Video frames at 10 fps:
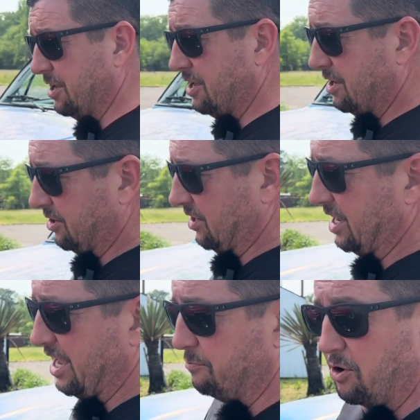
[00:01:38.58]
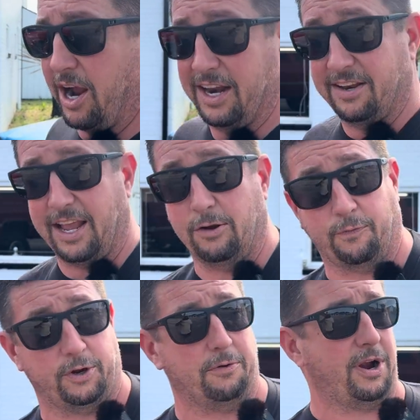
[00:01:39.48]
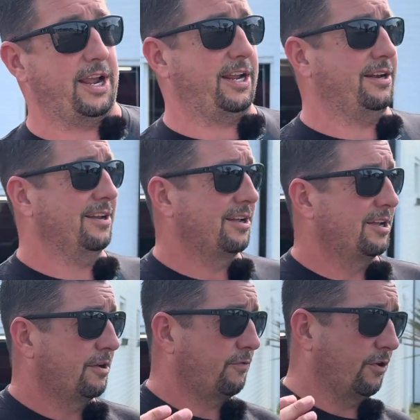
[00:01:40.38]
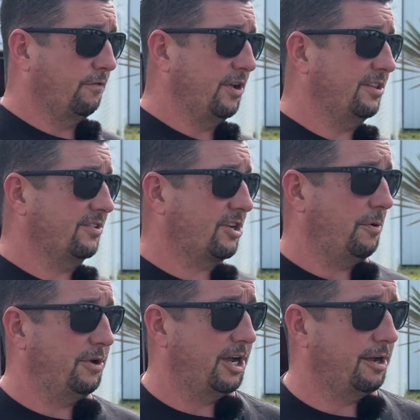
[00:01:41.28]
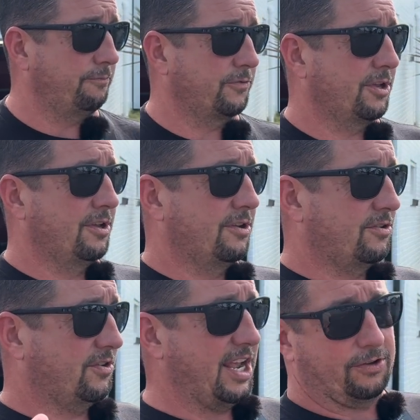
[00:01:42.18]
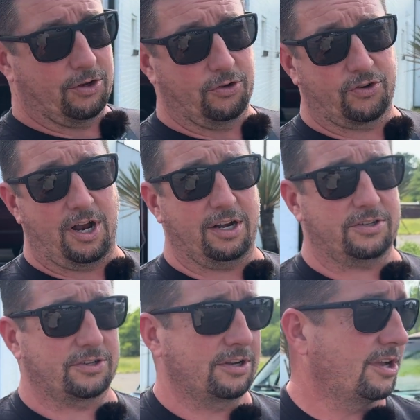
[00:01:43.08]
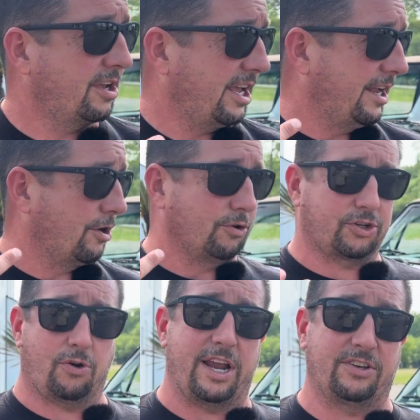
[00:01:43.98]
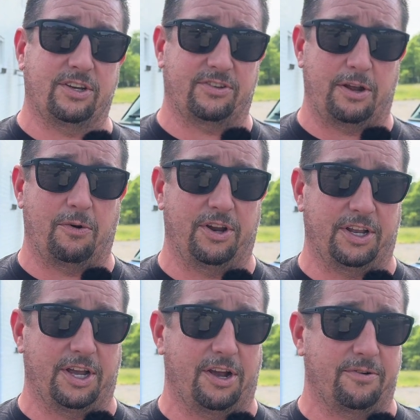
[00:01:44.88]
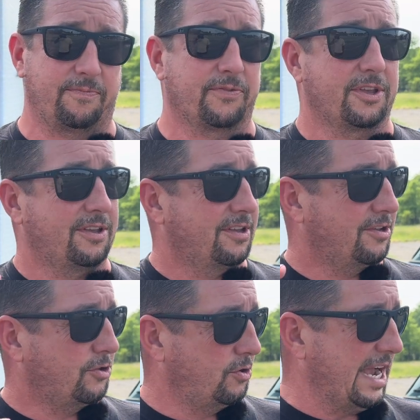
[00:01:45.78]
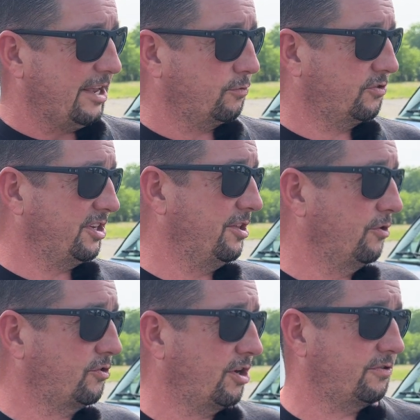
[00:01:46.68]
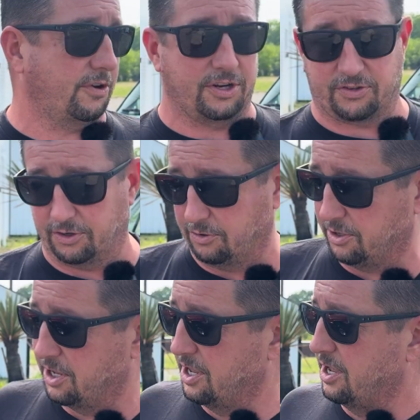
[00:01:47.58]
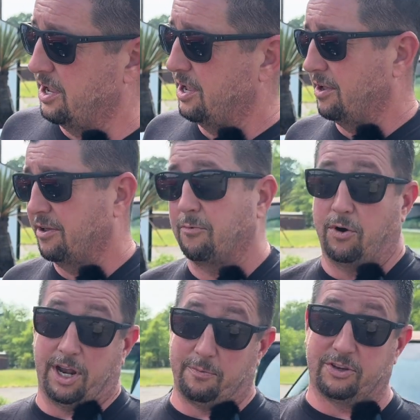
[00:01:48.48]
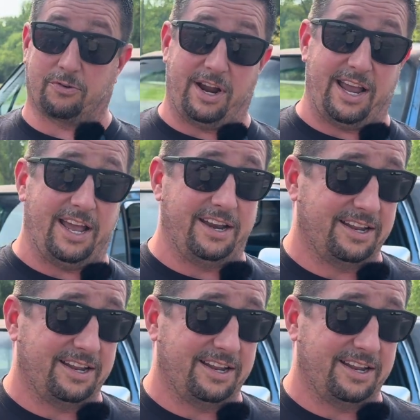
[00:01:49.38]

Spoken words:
because I gave Brian and Daniel free reign for an event that's coming up to take 2 trucks and go as crazy as they wanted to go. You guys will see those trucks very soon. One of them is red.